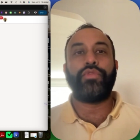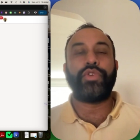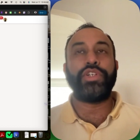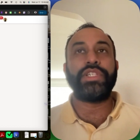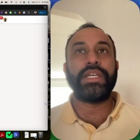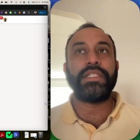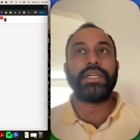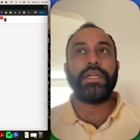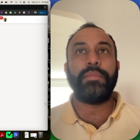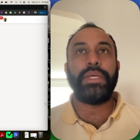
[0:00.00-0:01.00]
first thing is
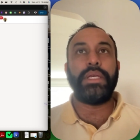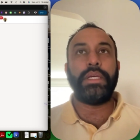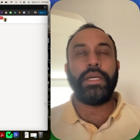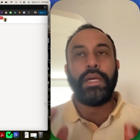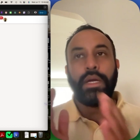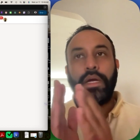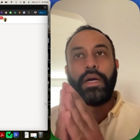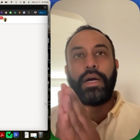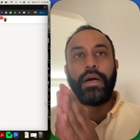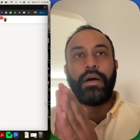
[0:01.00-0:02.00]
going to be
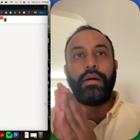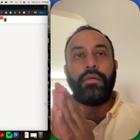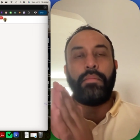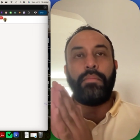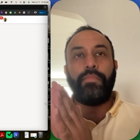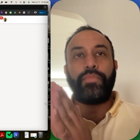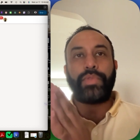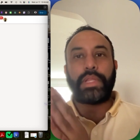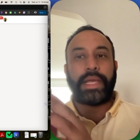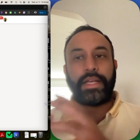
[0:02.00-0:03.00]

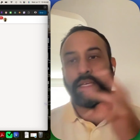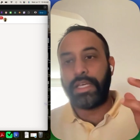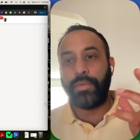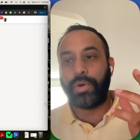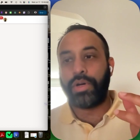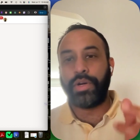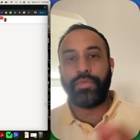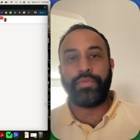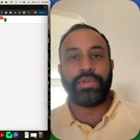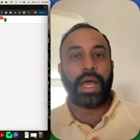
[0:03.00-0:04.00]
like
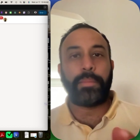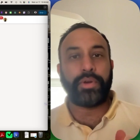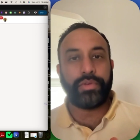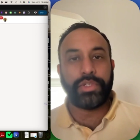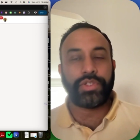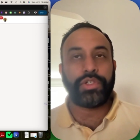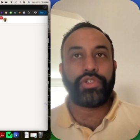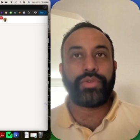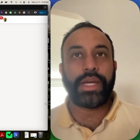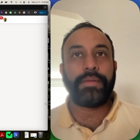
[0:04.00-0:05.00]
keyword topic
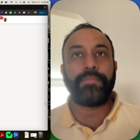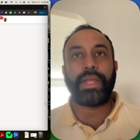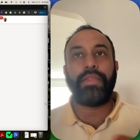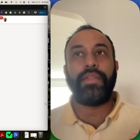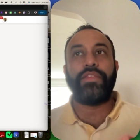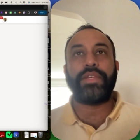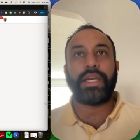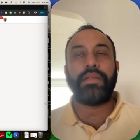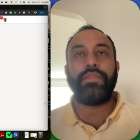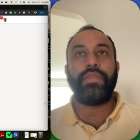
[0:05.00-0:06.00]
research, right? And then the
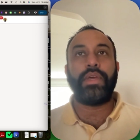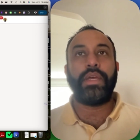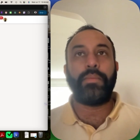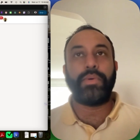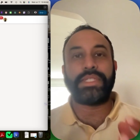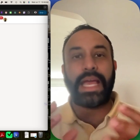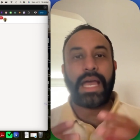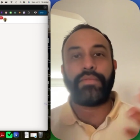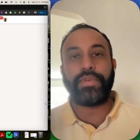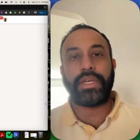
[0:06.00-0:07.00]
second thing, once I
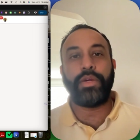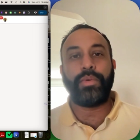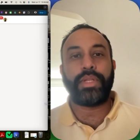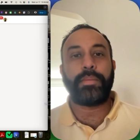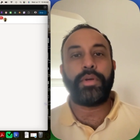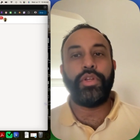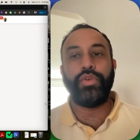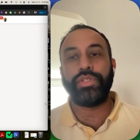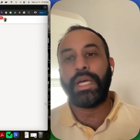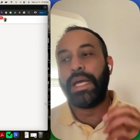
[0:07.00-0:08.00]
have a keyword that I'm going
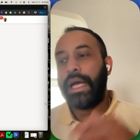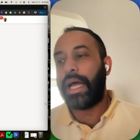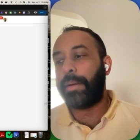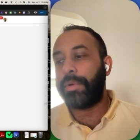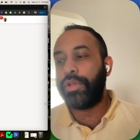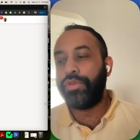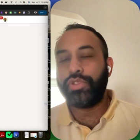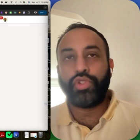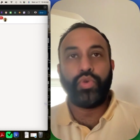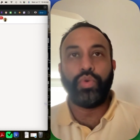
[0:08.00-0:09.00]
to use
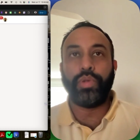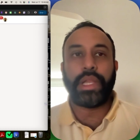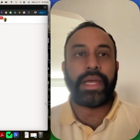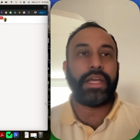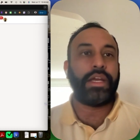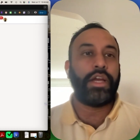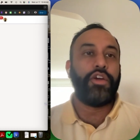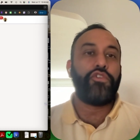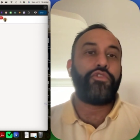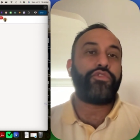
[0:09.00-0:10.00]
a tool like
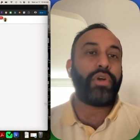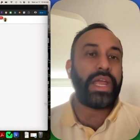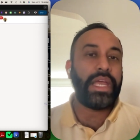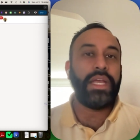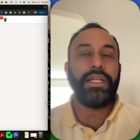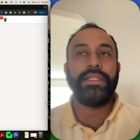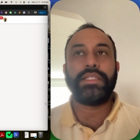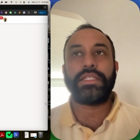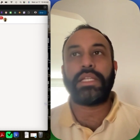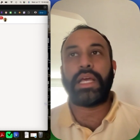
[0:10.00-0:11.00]

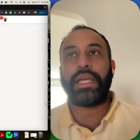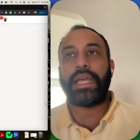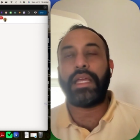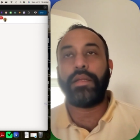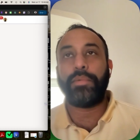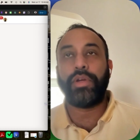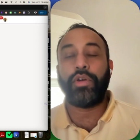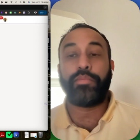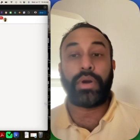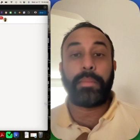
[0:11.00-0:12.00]
Phrase, like KW
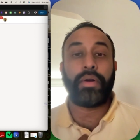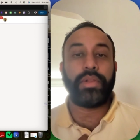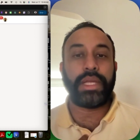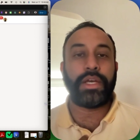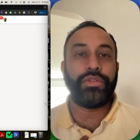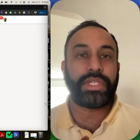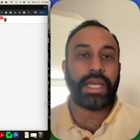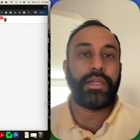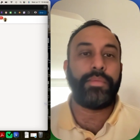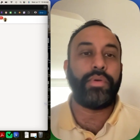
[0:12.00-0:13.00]
Hero. Primarily I use
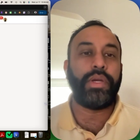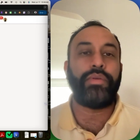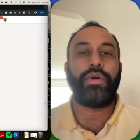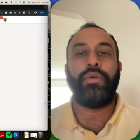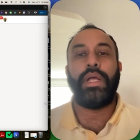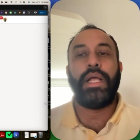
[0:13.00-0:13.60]
KW Hero.